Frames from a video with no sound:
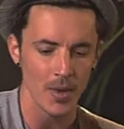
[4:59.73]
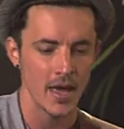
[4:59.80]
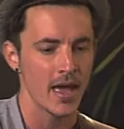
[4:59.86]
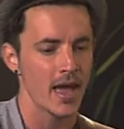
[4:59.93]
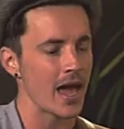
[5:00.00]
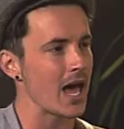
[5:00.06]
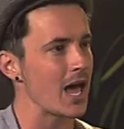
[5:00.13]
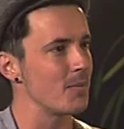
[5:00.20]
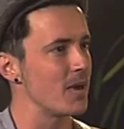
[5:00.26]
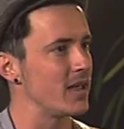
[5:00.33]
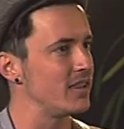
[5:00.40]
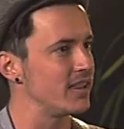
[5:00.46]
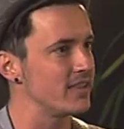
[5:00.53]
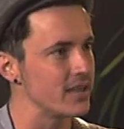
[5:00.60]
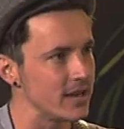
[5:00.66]
Okay. And
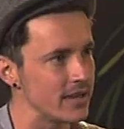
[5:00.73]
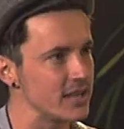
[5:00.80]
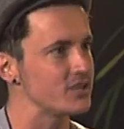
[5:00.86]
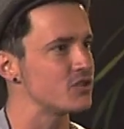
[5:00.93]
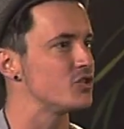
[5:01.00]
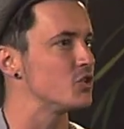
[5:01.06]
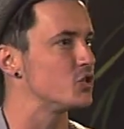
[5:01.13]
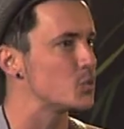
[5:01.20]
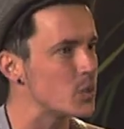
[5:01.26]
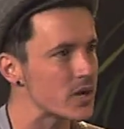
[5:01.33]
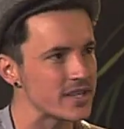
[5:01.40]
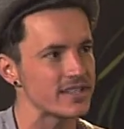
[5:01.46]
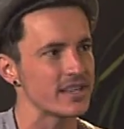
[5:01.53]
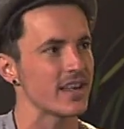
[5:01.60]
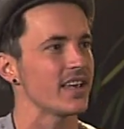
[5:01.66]
then the links to
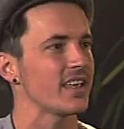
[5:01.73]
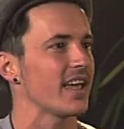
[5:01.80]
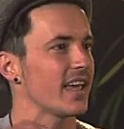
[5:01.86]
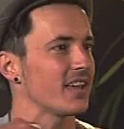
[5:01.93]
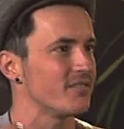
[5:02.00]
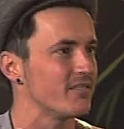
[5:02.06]
Twitter and